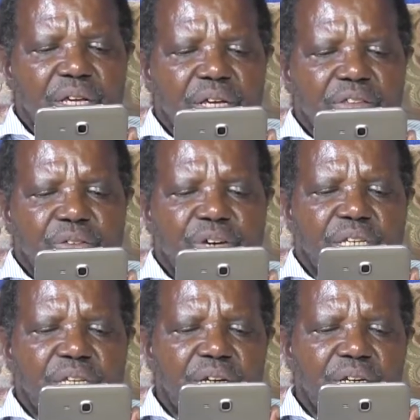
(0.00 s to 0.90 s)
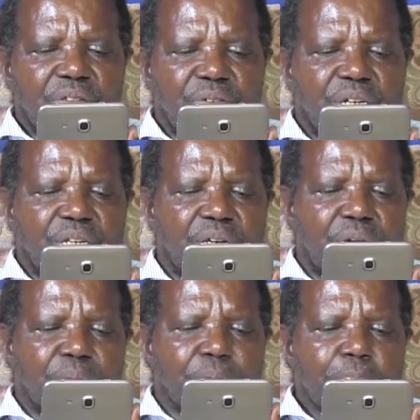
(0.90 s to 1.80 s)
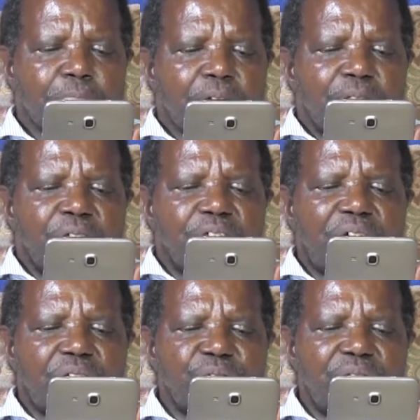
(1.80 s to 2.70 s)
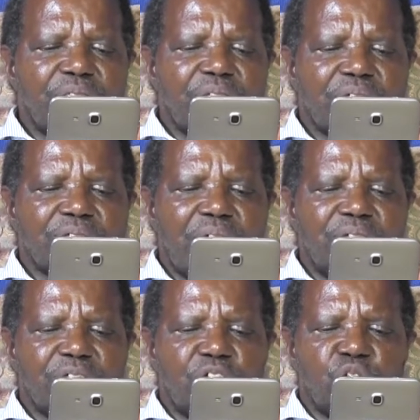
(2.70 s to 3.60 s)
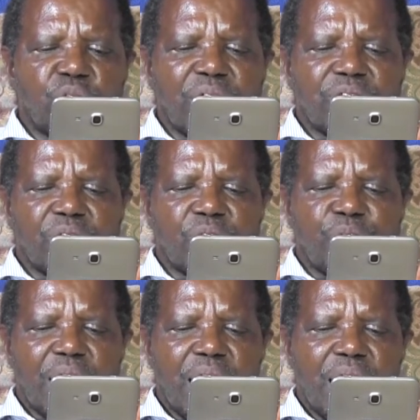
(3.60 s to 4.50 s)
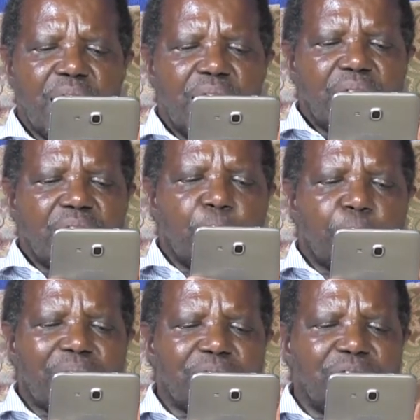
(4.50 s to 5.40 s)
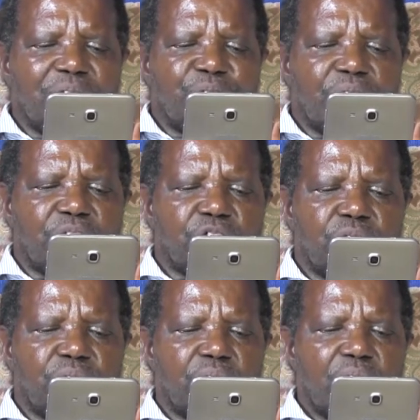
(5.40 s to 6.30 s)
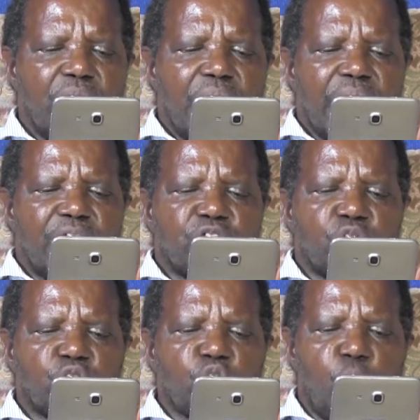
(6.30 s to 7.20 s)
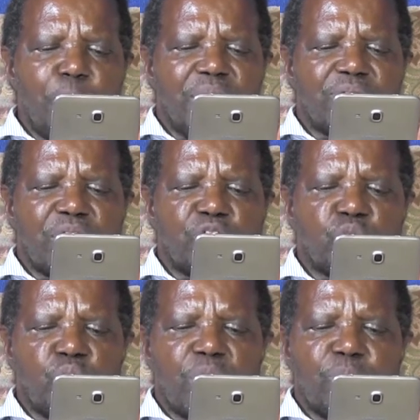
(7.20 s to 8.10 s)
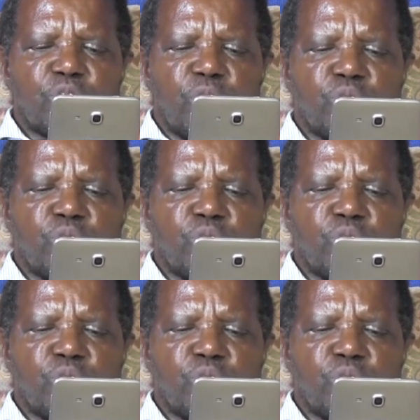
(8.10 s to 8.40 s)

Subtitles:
17:17. "They sacrificed their sons and daughters in the fire. They practiced divination and sought omens and sold themselves